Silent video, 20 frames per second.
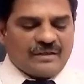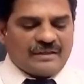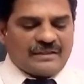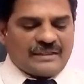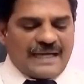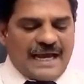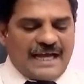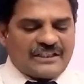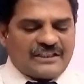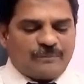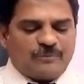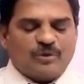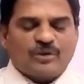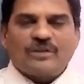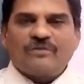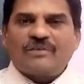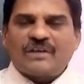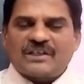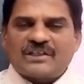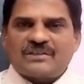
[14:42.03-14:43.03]
catch up to
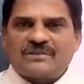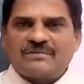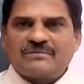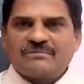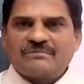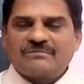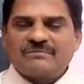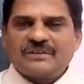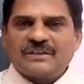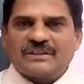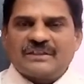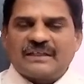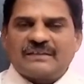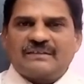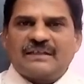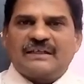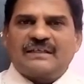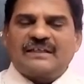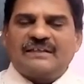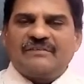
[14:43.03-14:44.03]
the West. He said
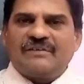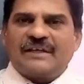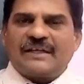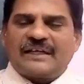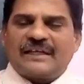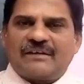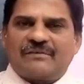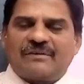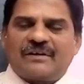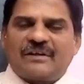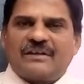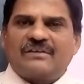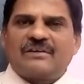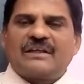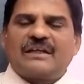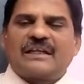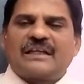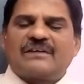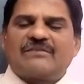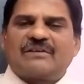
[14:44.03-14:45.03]
that he will recover
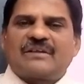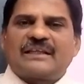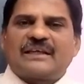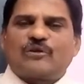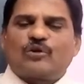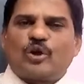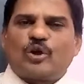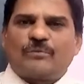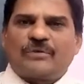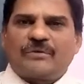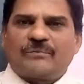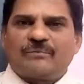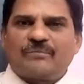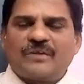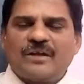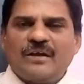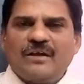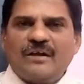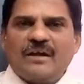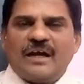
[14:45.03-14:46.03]
the economy,
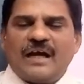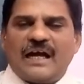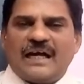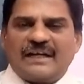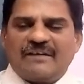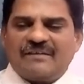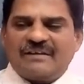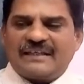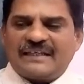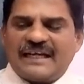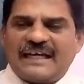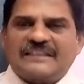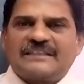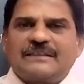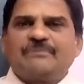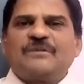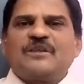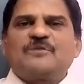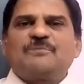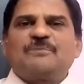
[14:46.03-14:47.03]
and he will catch
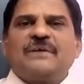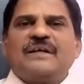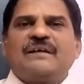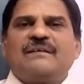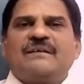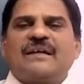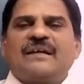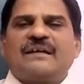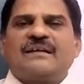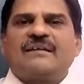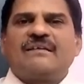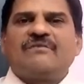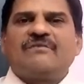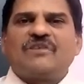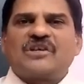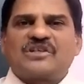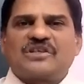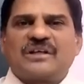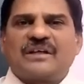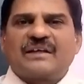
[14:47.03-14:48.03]
up the speed like
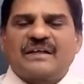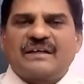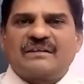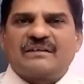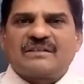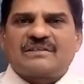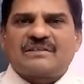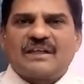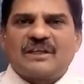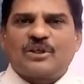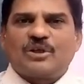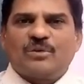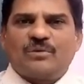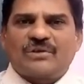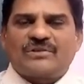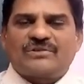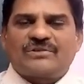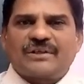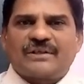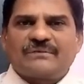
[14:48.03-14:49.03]
Western countries like
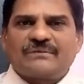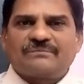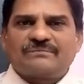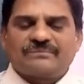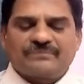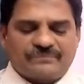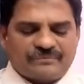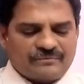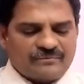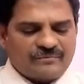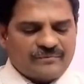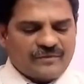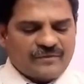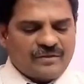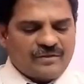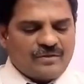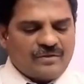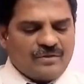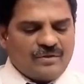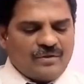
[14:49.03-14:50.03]
USA.
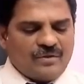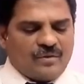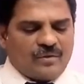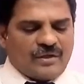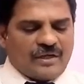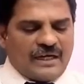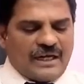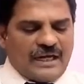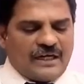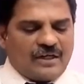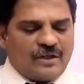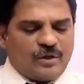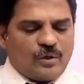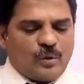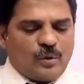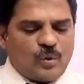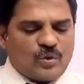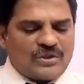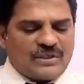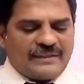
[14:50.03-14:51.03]
And
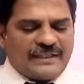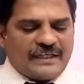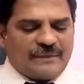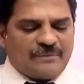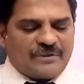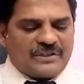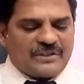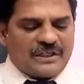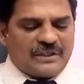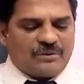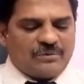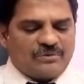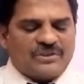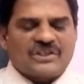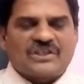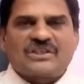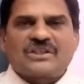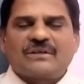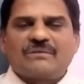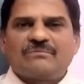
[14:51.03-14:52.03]
loosen the administrative
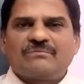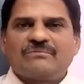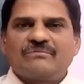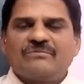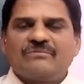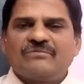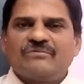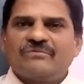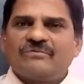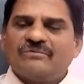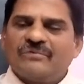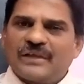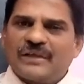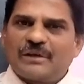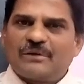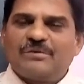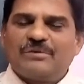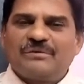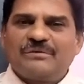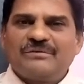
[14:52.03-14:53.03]
system. Very
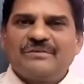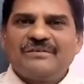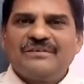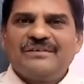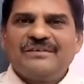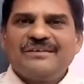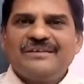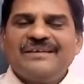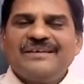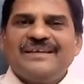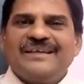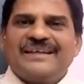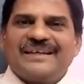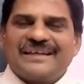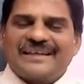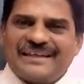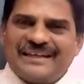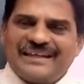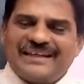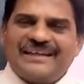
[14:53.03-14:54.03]
good.
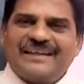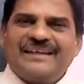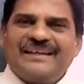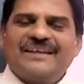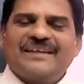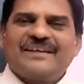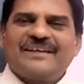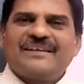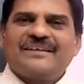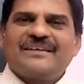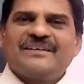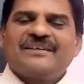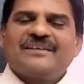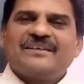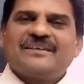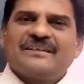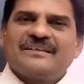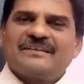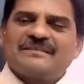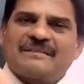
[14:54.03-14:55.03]
He
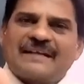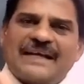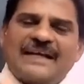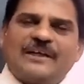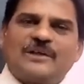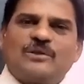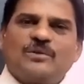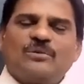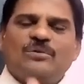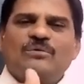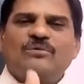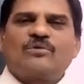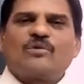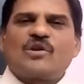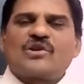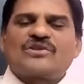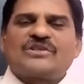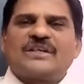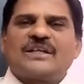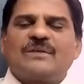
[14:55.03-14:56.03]
tried to
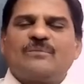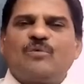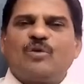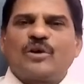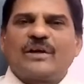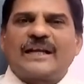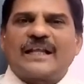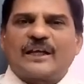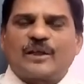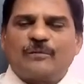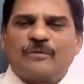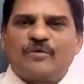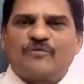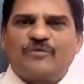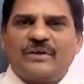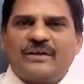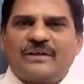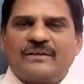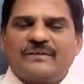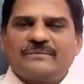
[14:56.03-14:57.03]
concentrate more in economic
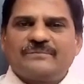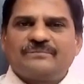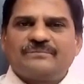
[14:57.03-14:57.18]
field.